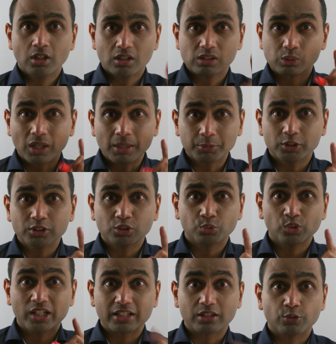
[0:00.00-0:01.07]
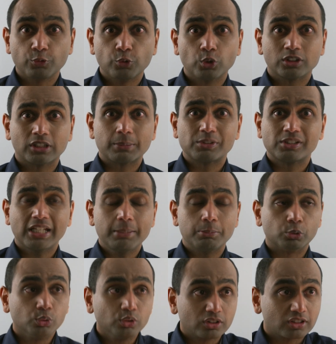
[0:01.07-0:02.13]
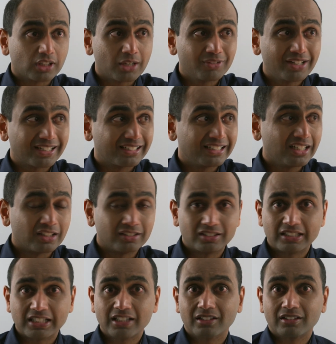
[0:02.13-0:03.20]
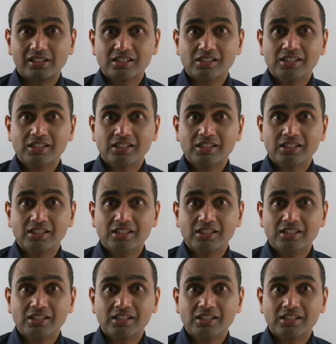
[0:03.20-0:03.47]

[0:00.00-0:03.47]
So I'm going to write the 4 times table directly underneath this